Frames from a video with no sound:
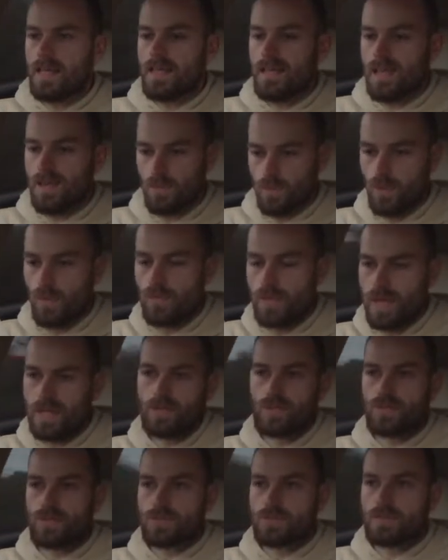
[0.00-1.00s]
It will then
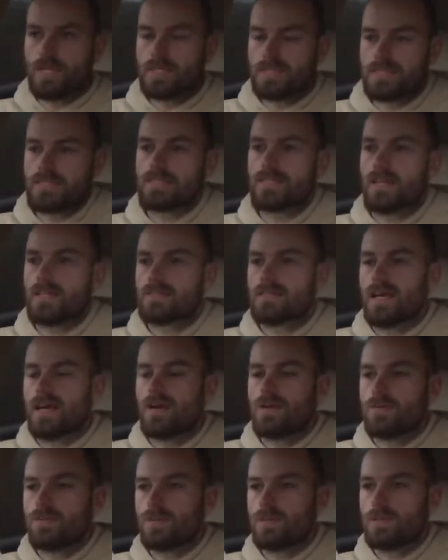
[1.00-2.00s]
automatically cut
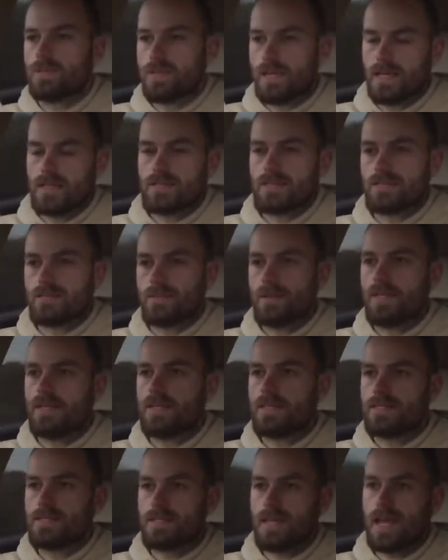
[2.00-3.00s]
out when you get to
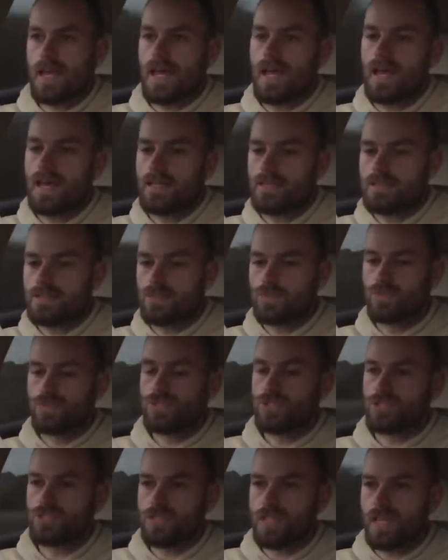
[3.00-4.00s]
speed, and will
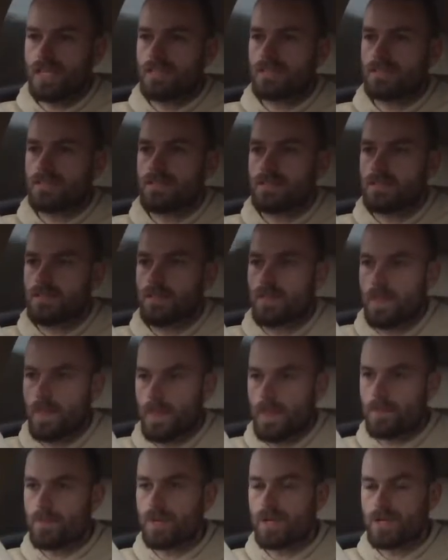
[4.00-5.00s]
just then,
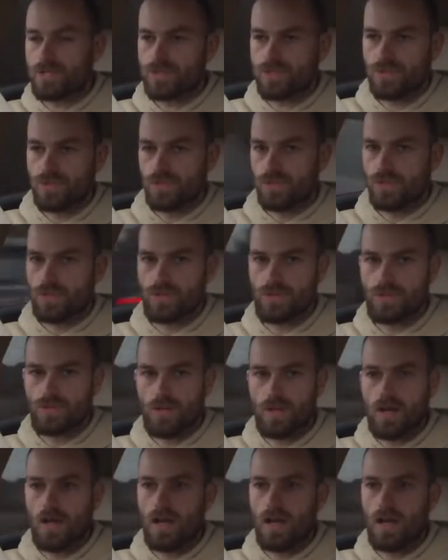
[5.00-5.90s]
because you're